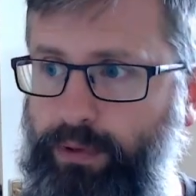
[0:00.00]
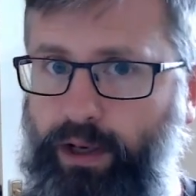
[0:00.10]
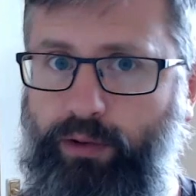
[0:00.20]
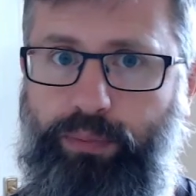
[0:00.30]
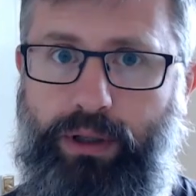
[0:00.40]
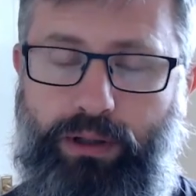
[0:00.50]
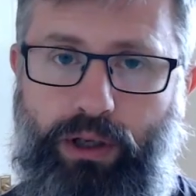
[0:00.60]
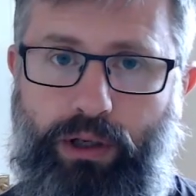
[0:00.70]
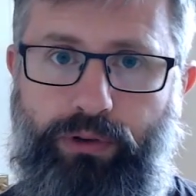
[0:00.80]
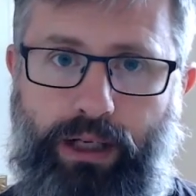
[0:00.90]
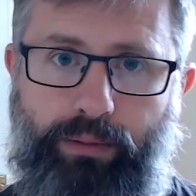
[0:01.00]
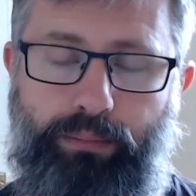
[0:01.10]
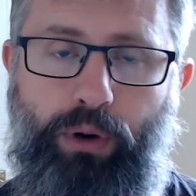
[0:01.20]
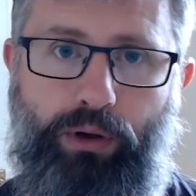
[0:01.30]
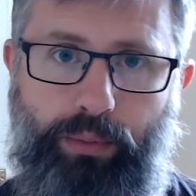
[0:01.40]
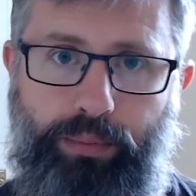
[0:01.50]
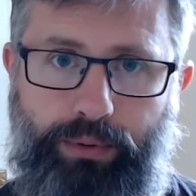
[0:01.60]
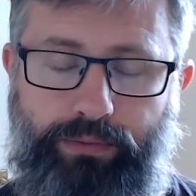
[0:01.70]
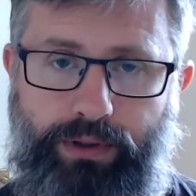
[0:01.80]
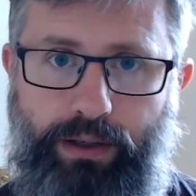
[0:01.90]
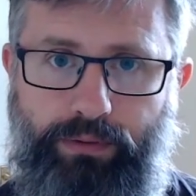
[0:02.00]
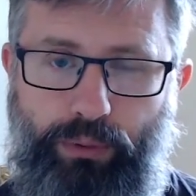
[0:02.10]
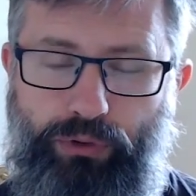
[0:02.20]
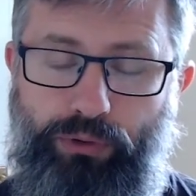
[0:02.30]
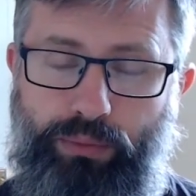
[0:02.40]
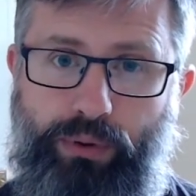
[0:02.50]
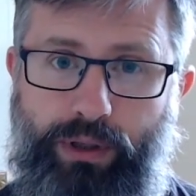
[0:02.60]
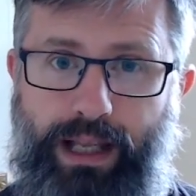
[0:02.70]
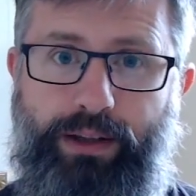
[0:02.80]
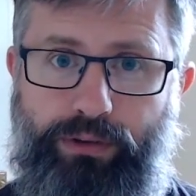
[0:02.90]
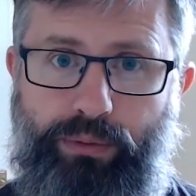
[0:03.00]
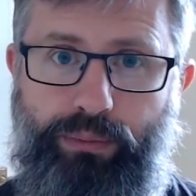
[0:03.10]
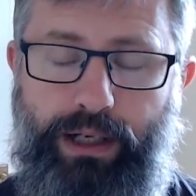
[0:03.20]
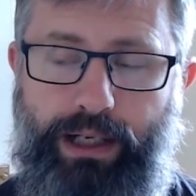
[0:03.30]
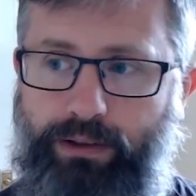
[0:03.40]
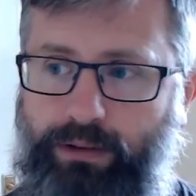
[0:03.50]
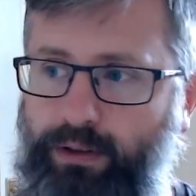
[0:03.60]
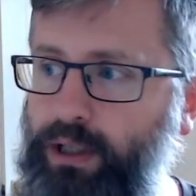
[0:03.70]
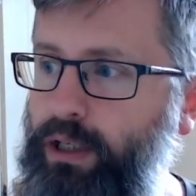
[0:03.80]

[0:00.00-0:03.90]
that I've been using, a mock-up of cover, which is more or less complete.